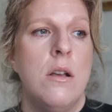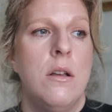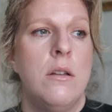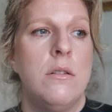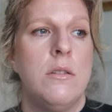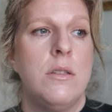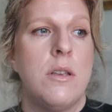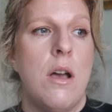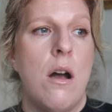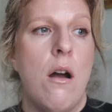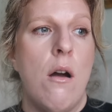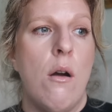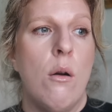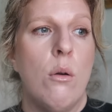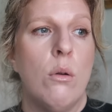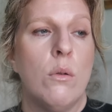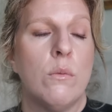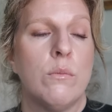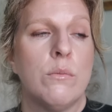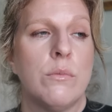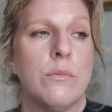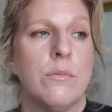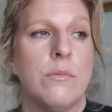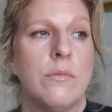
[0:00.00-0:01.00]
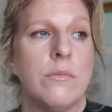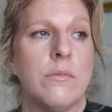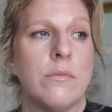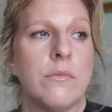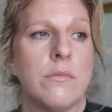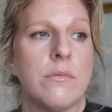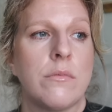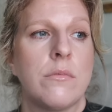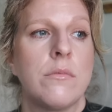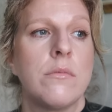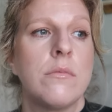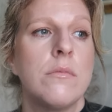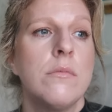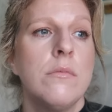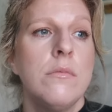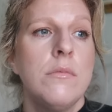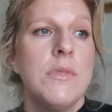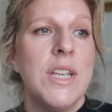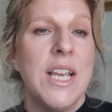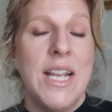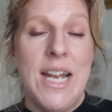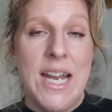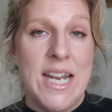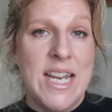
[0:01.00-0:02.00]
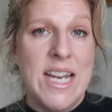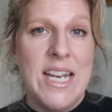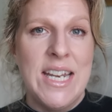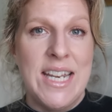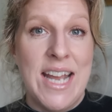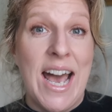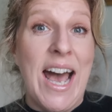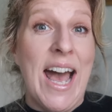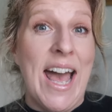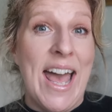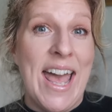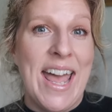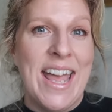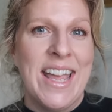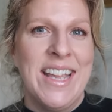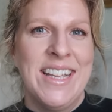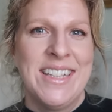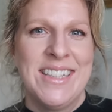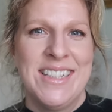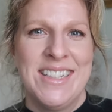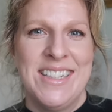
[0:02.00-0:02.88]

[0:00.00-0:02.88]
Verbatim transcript: So, and I didn't die.